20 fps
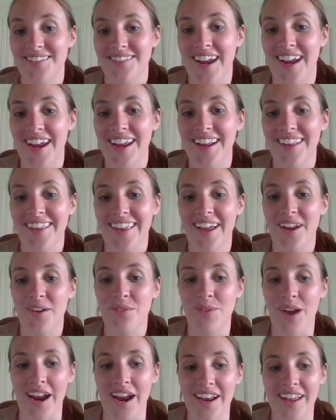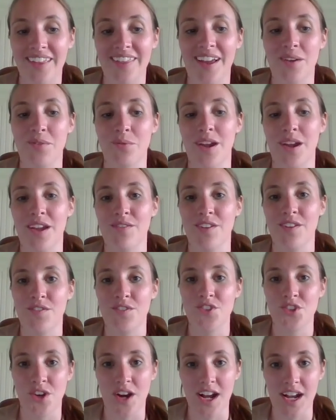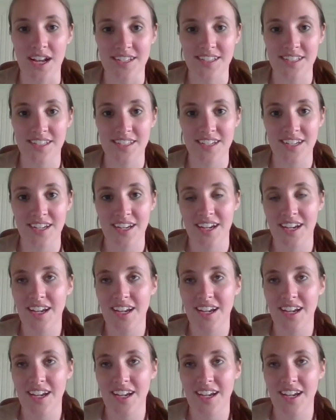right? Like riding that wave of trust,